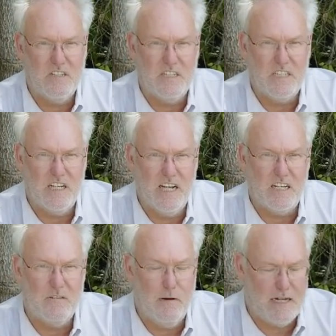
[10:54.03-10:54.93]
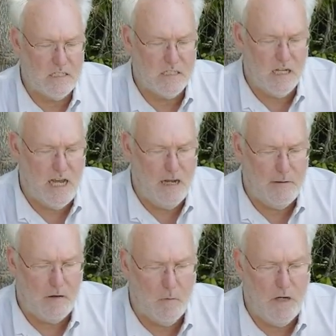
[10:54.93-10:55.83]
and send it out to Matson's lab
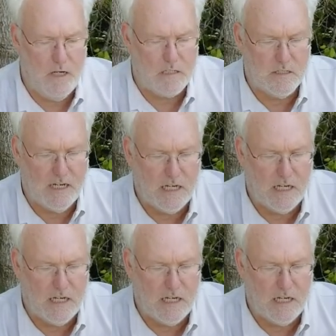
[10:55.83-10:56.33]
out west and they